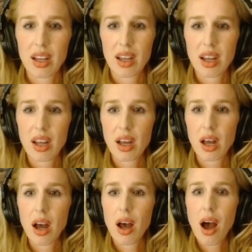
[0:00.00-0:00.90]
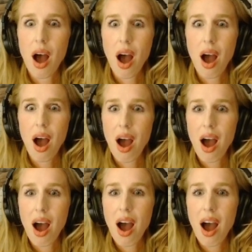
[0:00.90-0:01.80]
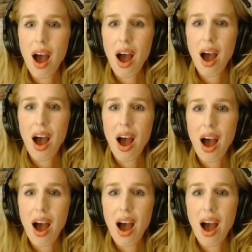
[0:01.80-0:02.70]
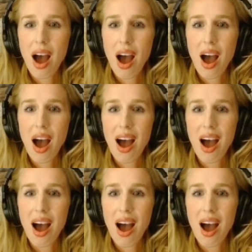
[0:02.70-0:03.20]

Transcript: (silent)